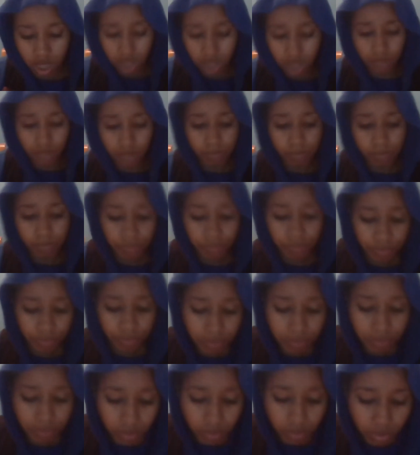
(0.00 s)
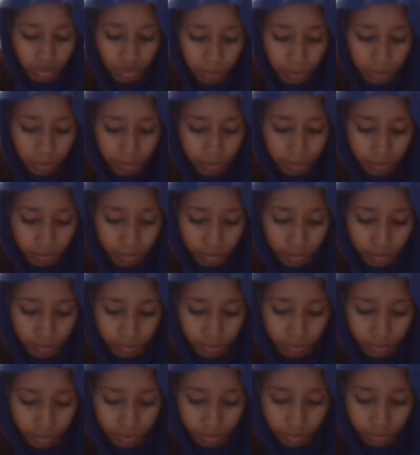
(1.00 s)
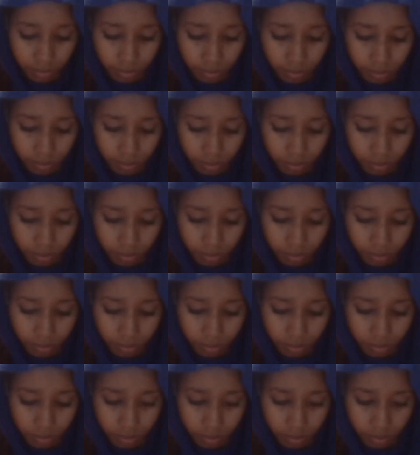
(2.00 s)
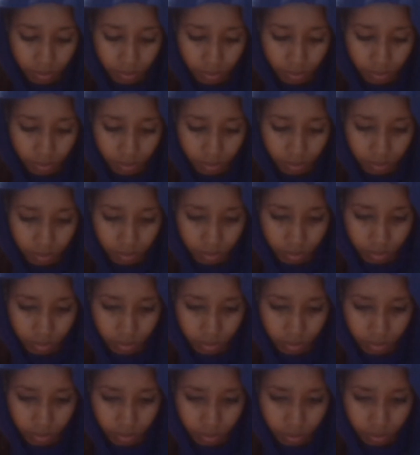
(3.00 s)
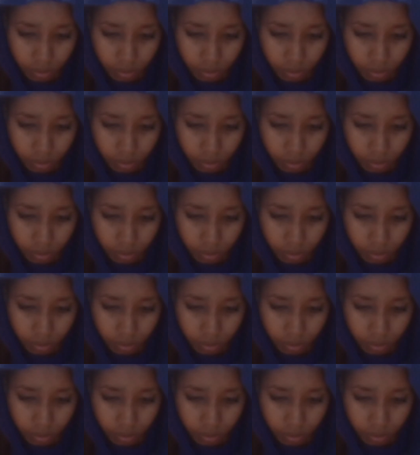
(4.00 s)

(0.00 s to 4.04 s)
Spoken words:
Nobody speaks.